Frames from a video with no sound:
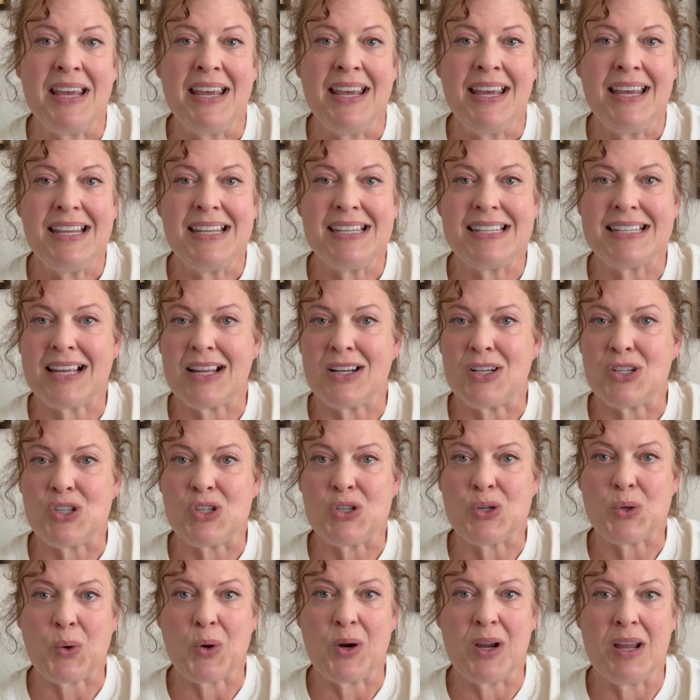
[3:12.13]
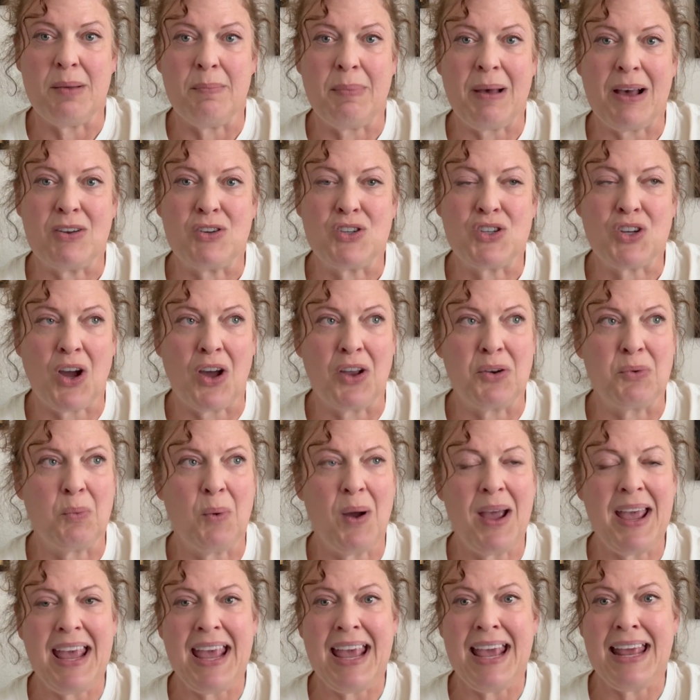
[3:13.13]
He's got a story about John
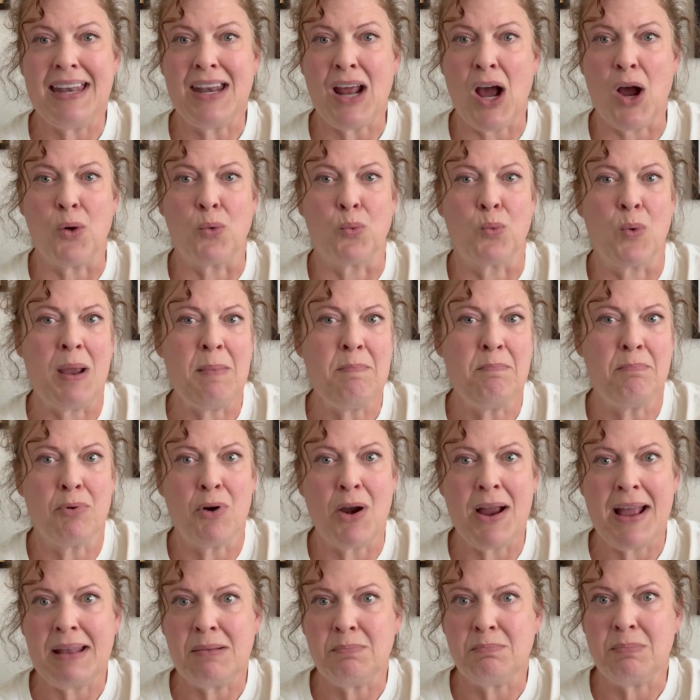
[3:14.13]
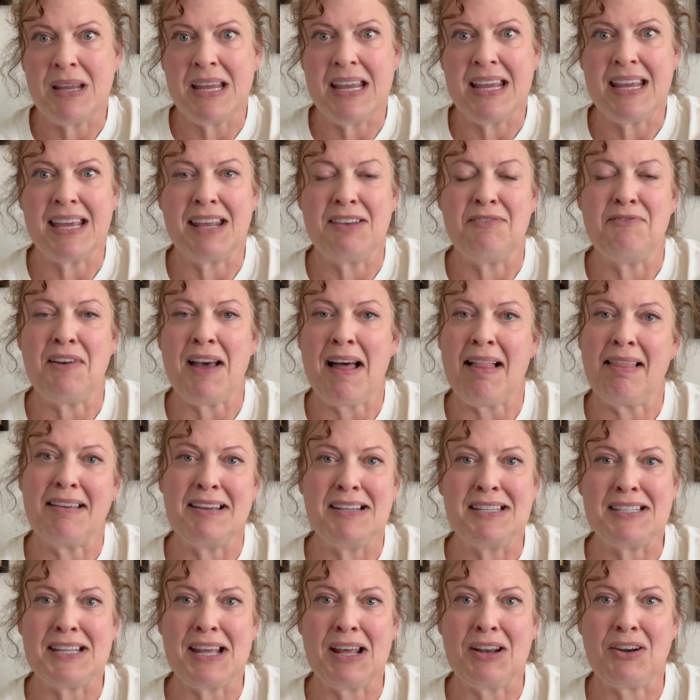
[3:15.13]
Wayne, a Rembrandt being in Valley
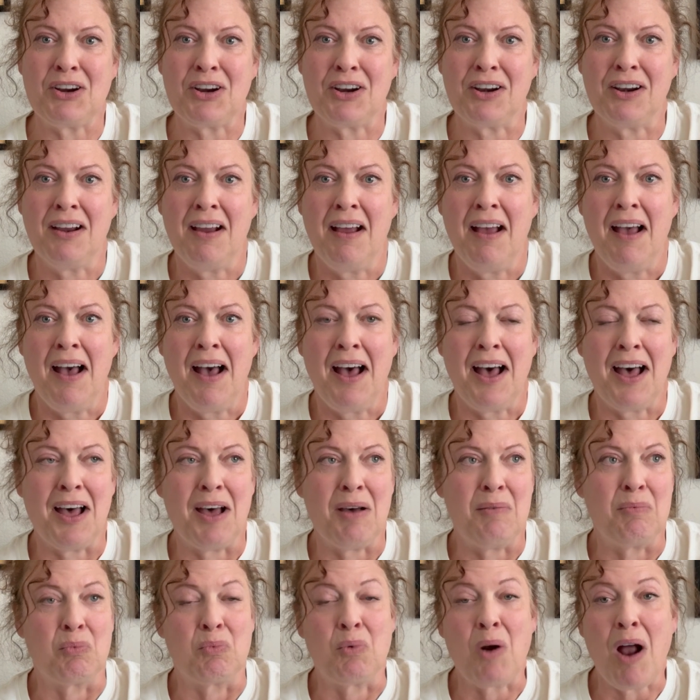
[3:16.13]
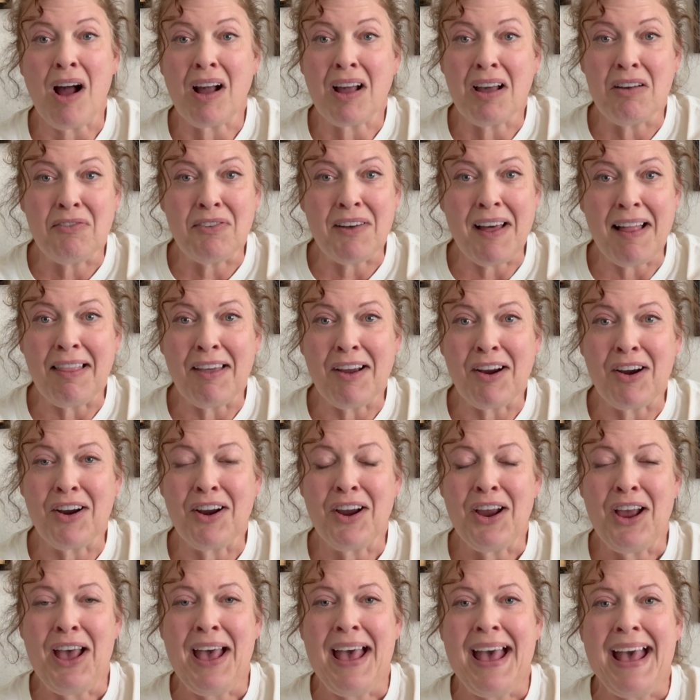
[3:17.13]
Center,
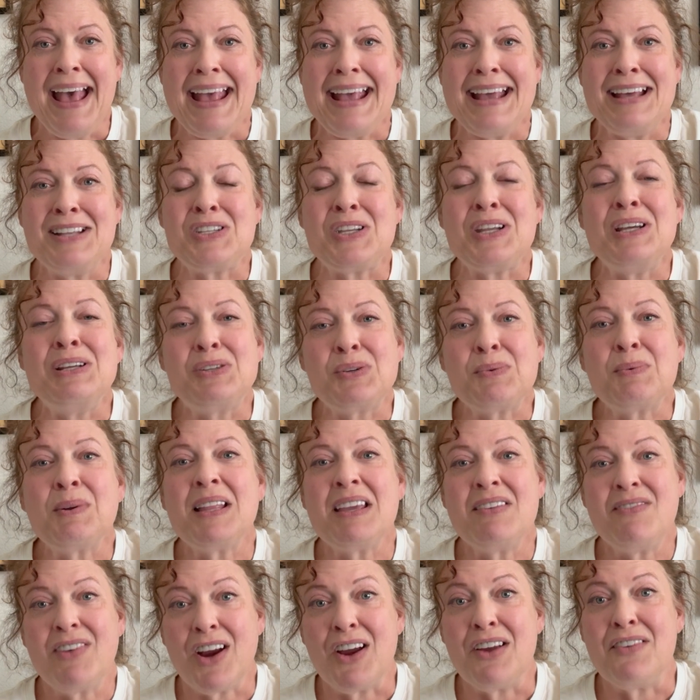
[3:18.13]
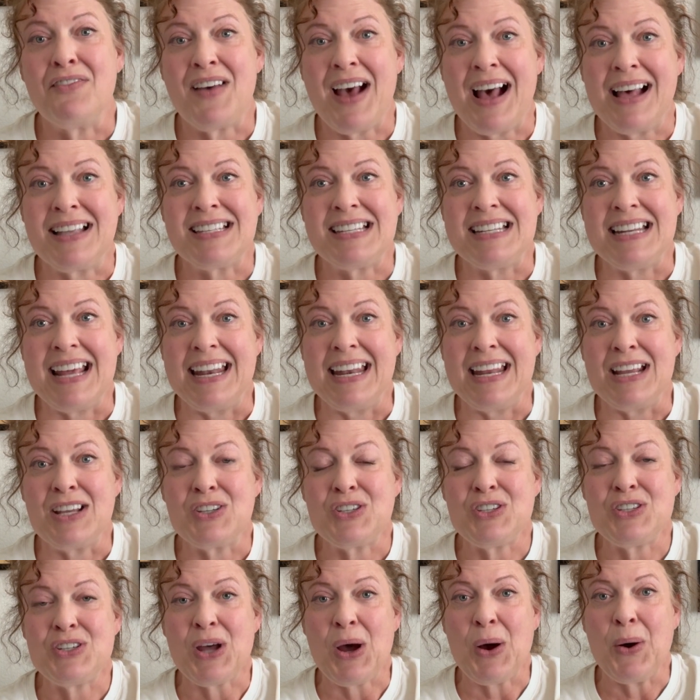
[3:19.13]
Rockefeller. It's really very fascinating.
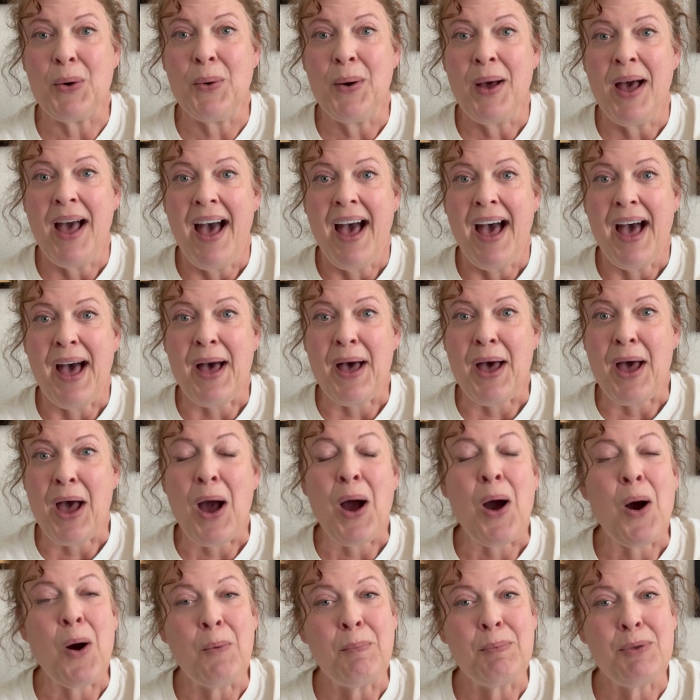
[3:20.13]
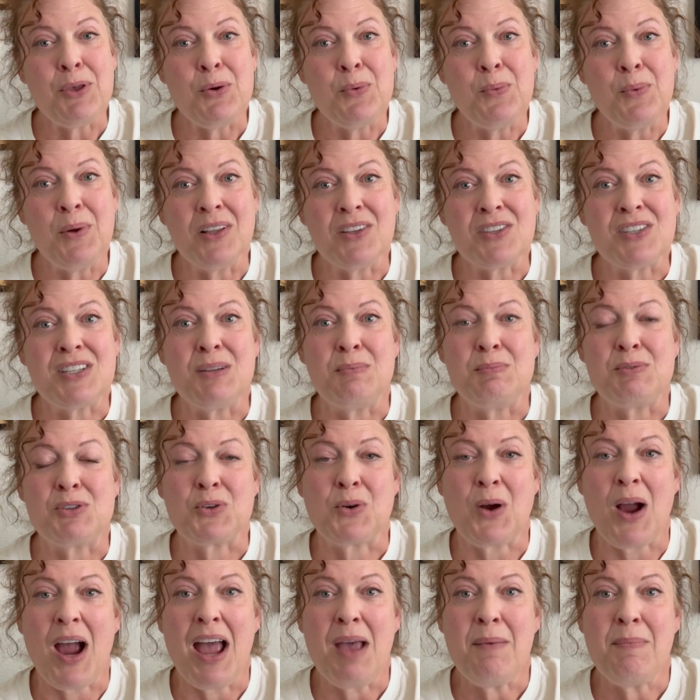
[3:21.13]
So I hope you will
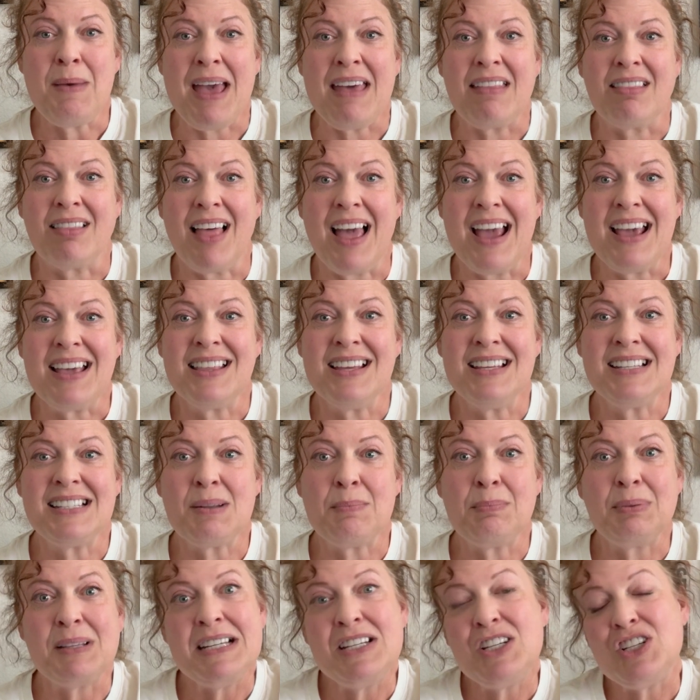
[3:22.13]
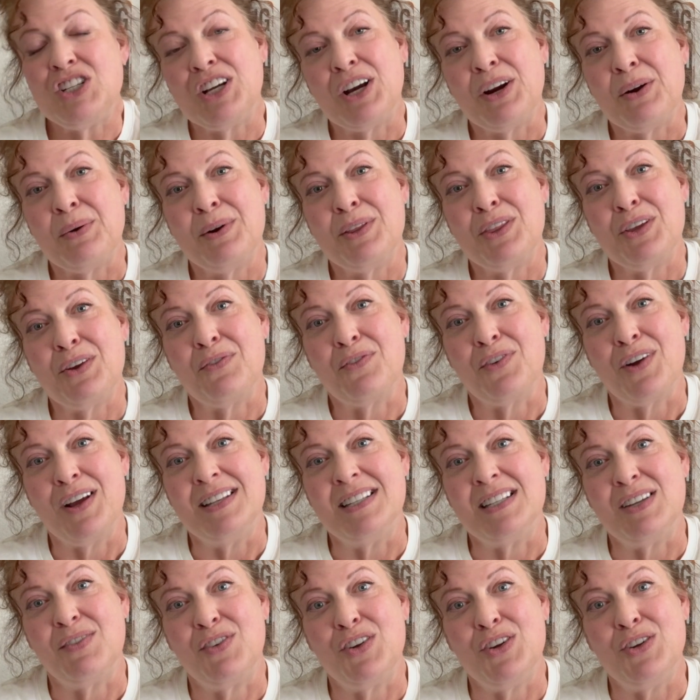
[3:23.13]
subscribe and like this, and please share it with your
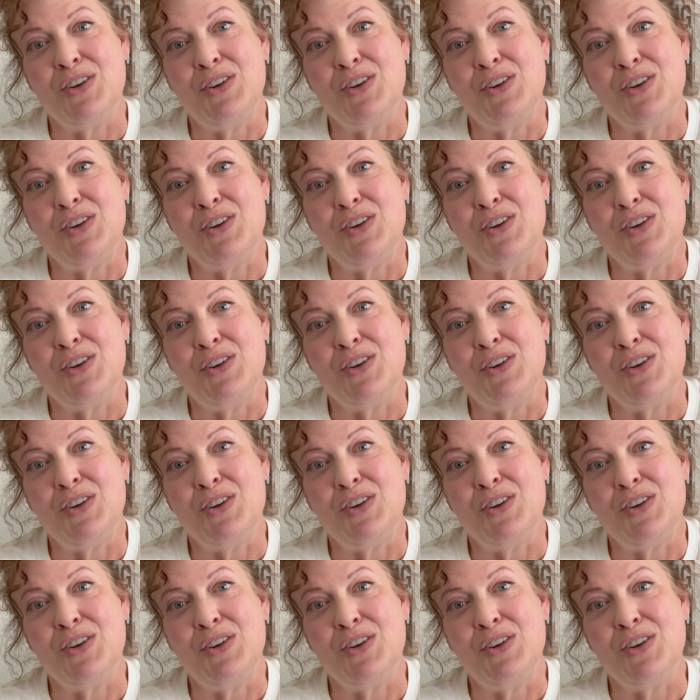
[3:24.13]
friends if you